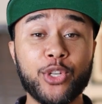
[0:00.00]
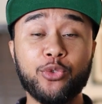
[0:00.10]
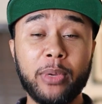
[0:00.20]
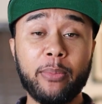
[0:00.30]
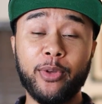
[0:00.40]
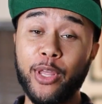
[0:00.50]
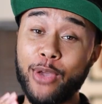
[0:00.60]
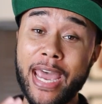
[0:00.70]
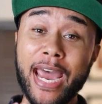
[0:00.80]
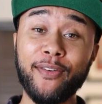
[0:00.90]
Just remember that
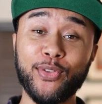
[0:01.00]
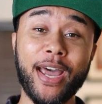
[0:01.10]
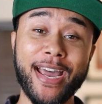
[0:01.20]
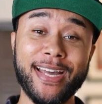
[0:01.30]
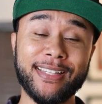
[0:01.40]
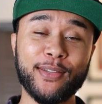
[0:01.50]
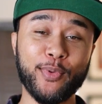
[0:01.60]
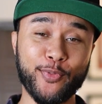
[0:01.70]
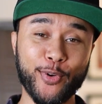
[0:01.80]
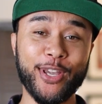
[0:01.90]
you have to ask
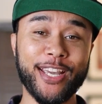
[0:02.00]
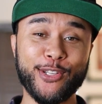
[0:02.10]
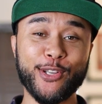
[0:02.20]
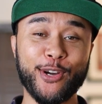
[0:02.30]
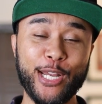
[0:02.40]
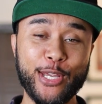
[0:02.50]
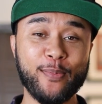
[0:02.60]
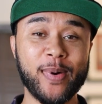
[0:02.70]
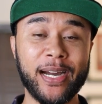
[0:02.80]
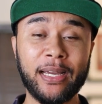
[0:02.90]
before you get started in
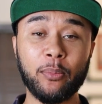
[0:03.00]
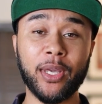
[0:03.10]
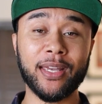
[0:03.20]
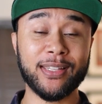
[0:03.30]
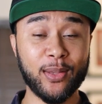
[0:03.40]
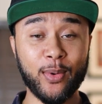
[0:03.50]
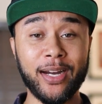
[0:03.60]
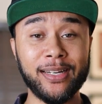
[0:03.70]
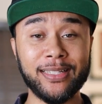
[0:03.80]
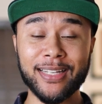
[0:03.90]
your Maya, because
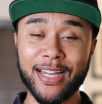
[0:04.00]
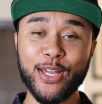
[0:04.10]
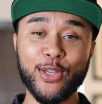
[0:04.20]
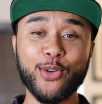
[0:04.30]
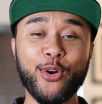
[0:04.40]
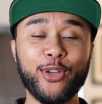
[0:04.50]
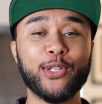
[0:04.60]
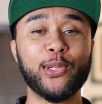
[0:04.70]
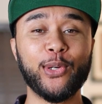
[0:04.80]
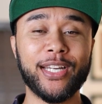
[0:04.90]
otherwise you're going
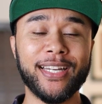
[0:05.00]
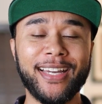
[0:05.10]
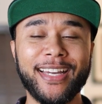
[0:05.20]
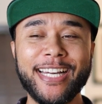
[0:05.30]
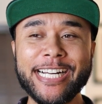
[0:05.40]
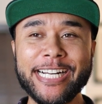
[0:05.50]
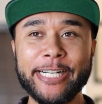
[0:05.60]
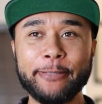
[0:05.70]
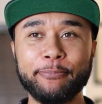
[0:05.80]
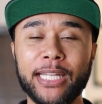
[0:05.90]
to look
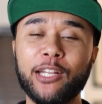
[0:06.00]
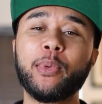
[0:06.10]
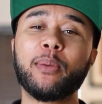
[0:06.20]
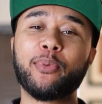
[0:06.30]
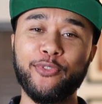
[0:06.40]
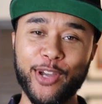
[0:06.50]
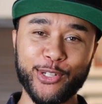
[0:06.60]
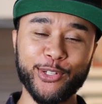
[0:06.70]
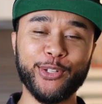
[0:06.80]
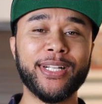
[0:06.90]
a little bit
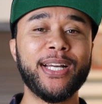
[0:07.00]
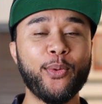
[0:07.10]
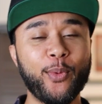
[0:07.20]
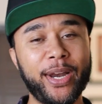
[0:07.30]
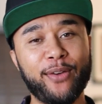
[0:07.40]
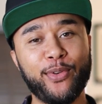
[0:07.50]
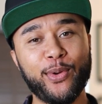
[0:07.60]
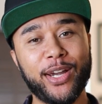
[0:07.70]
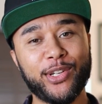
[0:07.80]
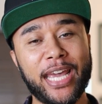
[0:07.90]
unprofessional whenever
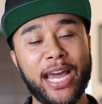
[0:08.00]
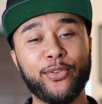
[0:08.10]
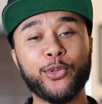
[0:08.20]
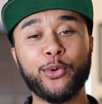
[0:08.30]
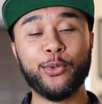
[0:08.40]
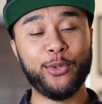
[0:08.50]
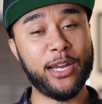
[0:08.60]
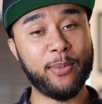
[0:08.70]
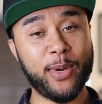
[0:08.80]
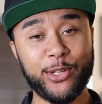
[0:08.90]
you actually have to redo
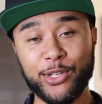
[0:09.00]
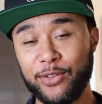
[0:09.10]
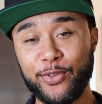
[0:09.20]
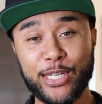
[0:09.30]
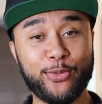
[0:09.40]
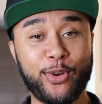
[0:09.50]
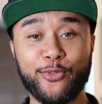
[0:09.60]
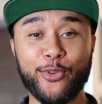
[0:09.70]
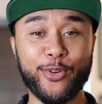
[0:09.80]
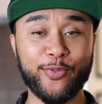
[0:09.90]
the animation if it's at
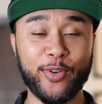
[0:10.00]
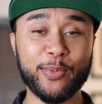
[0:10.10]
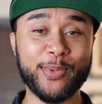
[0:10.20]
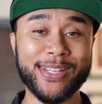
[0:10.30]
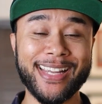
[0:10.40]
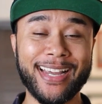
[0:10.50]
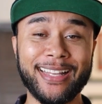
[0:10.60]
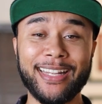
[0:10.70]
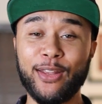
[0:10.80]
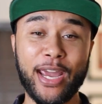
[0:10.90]
24 frames per
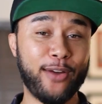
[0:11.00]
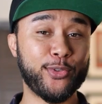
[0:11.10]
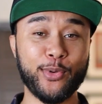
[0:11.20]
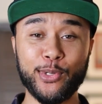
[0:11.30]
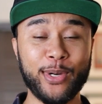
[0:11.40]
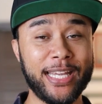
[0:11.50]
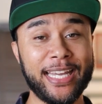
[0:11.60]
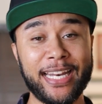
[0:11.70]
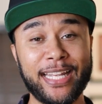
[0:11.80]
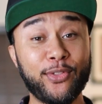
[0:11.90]
second and you have to redo it
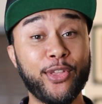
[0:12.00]
again at